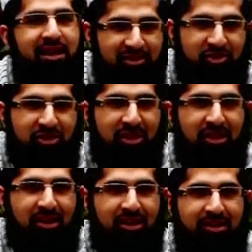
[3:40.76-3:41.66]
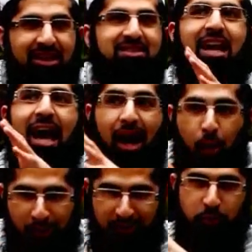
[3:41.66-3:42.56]
Yes, that's
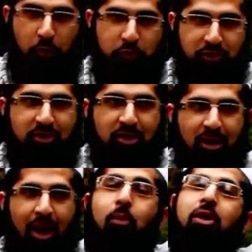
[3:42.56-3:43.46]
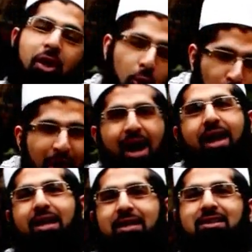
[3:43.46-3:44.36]
how it grows. I want to know
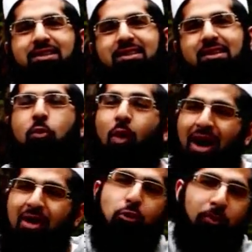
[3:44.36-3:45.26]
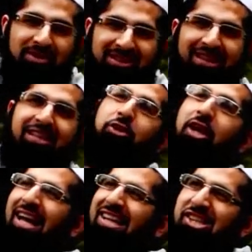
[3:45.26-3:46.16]
why. Why from a
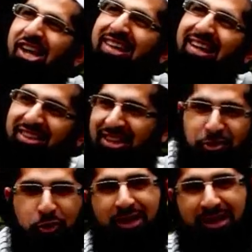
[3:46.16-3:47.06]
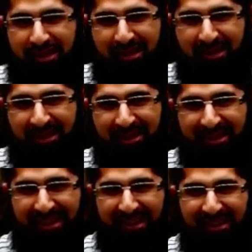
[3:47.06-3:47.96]
seed you get a gigantic tree?
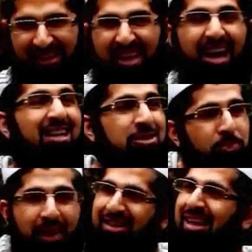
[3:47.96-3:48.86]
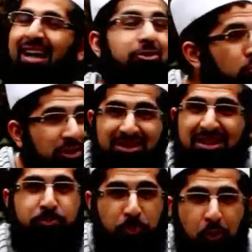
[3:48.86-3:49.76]
Yeah? A spider, as soon
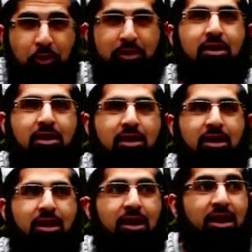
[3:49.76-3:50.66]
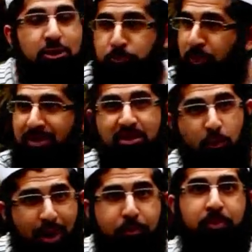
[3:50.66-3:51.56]
as he's born, he
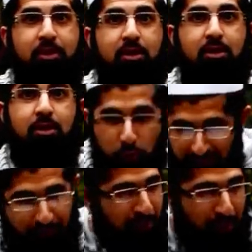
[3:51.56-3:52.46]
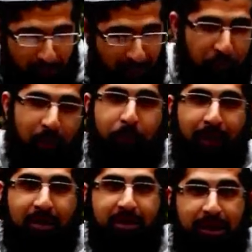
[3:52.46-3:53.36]
spins a web. You give me a paper
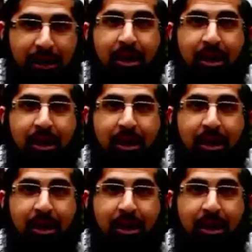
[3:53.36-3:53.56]
and pen,